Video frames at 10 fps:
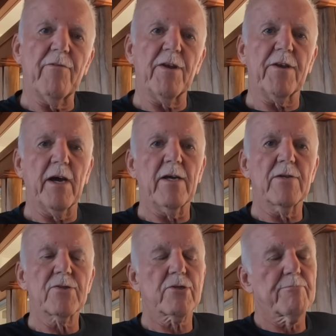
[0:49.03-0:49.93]
If it
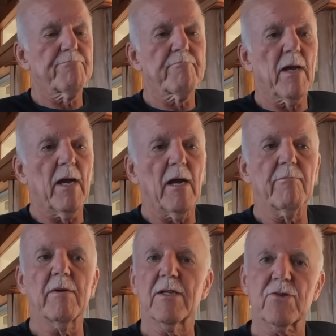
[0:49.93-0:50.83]
does,
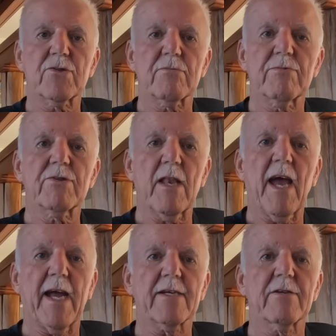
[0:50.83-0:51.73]
it's
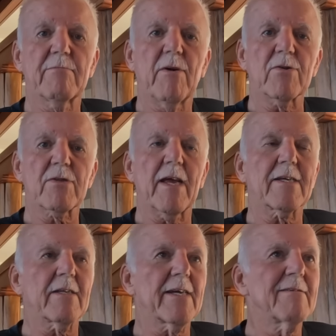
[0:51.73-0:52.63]
slagged, most
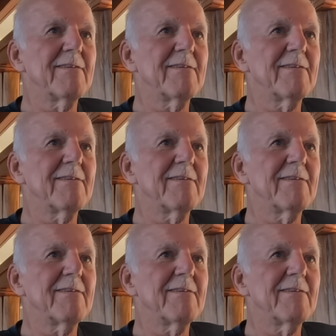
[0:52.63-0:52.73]
likely.